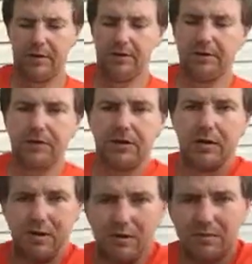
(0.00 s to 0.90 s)
In this
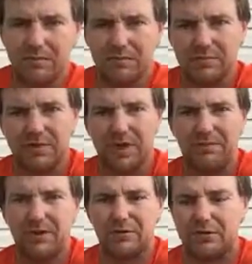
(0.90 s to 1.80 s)
little
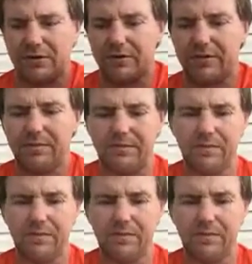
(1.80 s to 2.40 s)
top pouch here,